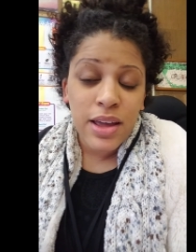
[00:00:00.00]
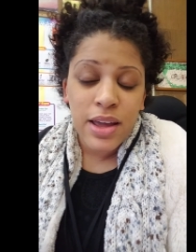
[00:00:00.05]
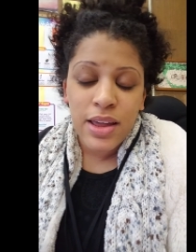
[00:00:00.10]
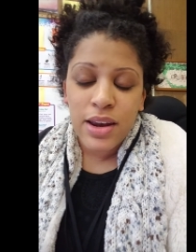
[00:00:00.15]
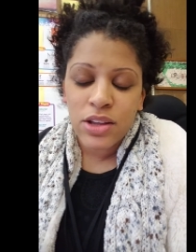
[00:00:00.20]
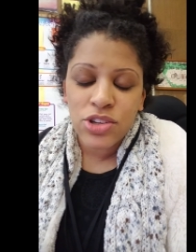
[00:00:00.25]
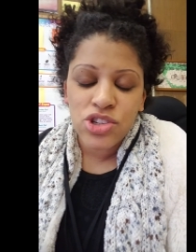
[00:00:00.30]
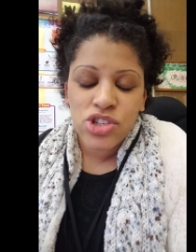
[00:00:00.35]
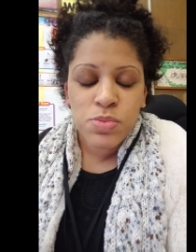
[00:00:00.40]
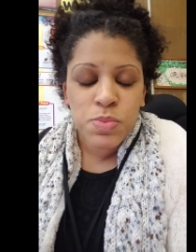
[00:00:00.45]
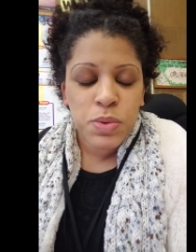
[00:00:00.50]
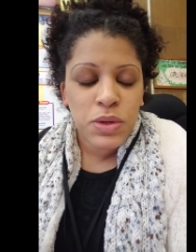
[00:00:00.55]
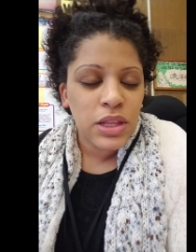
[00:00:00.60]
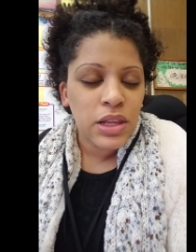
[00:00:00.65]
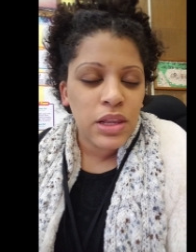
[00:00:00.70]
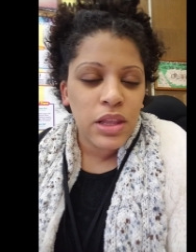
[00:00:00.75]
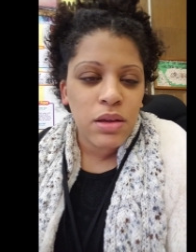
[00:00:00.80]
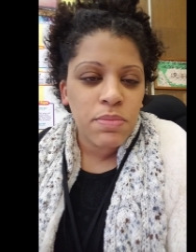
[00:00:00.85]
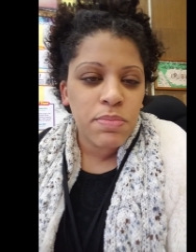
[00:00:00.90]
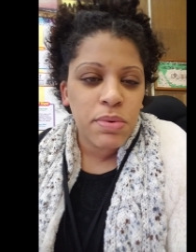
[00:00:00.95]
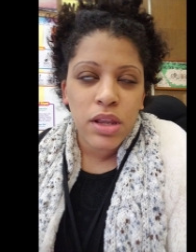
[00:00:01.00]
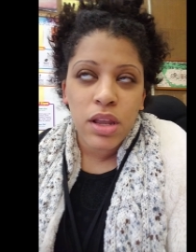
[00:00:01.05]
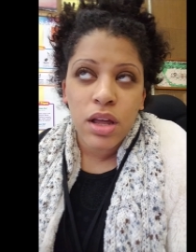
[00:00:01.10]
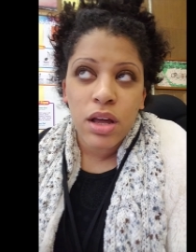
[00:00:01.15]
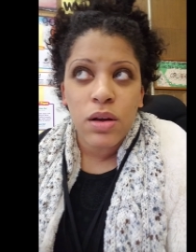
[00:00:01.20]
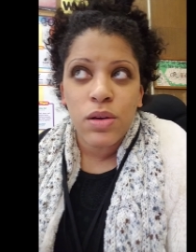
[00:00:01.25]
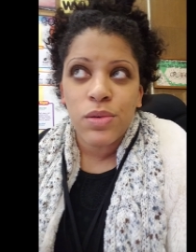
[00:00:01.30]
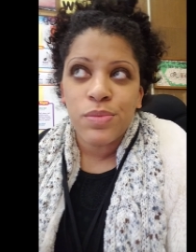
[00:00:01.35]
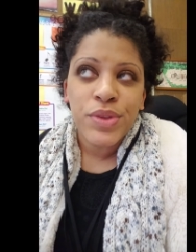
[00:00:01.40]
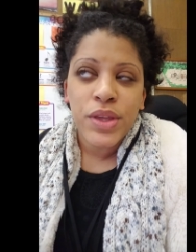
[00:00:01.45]
and I'll just put the link
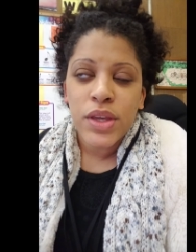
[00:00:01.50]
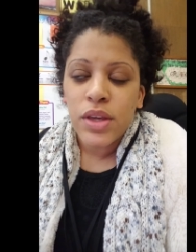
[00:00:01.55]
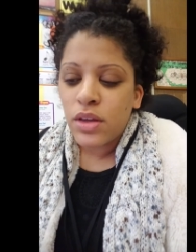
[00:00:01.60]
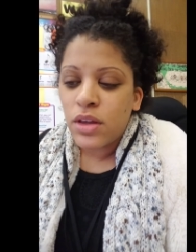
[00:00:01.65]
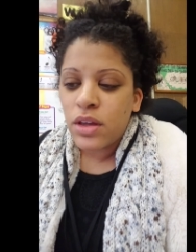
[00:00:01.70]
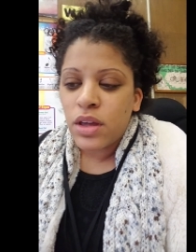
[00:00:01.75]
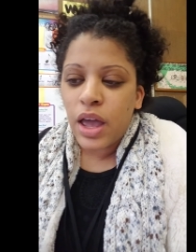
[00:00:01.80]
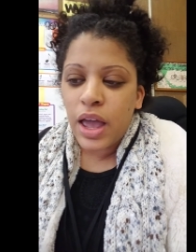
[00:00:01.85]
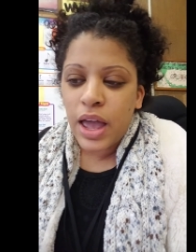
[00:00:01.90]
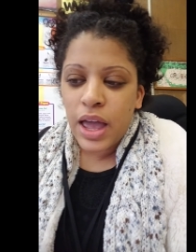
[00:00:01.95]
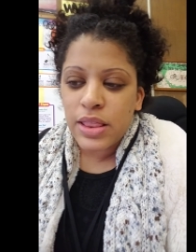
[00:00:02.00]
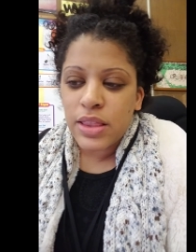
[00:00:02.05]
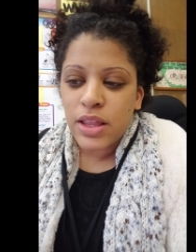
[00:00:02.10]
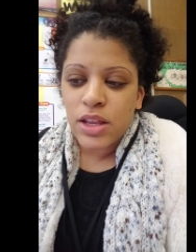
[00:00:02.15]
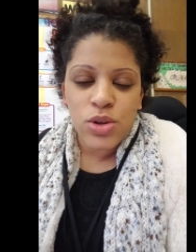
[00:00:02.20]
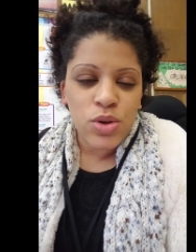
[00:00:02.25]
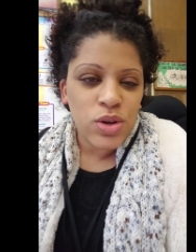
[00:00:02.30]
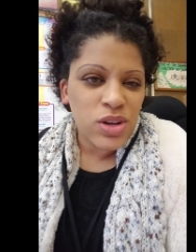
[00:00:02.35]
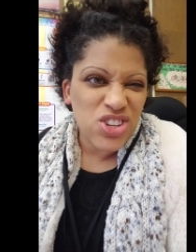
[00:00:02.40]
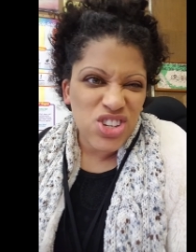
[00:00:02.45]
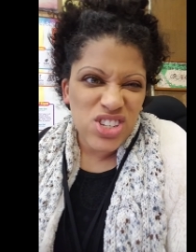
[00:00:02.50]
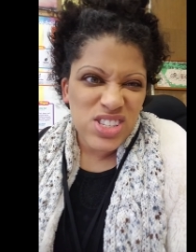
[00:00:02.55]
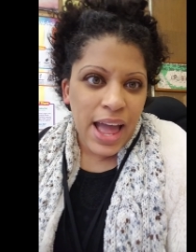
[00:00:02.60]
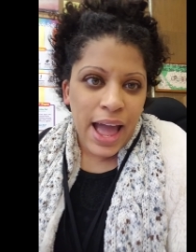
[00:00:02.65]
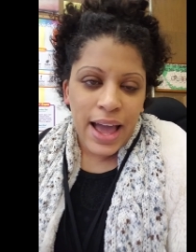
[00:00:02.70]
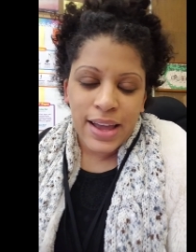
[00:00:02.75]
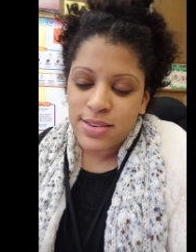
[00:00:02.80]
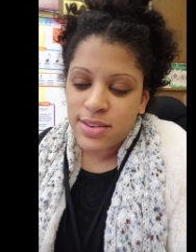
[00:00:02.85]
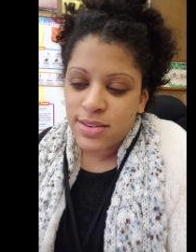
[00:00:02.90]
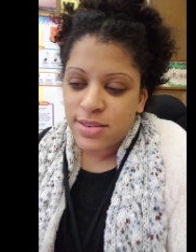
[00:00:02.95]
below and then you can just
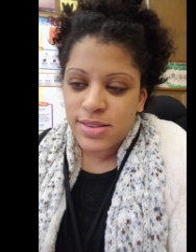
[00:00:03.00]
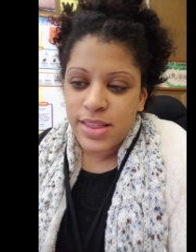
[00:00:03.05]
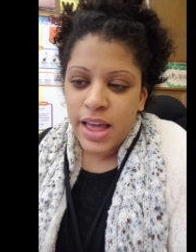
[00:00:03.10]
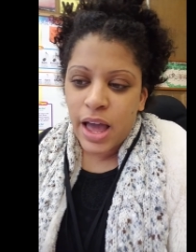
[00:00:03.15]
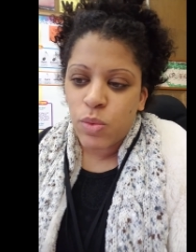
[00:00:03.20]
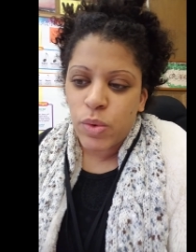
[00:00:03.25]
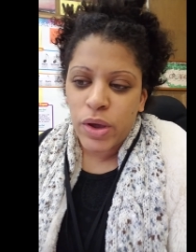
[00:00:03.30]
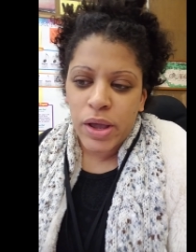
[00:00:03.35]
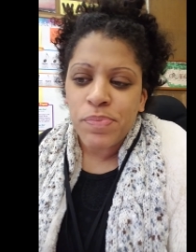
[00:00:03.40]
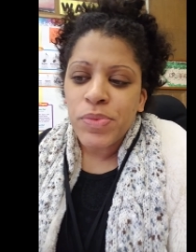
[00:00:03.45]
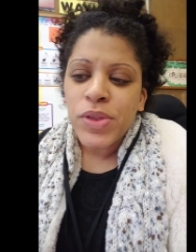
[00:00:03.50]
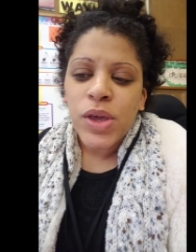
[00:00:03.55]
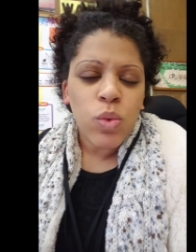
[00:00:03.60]
access it that way.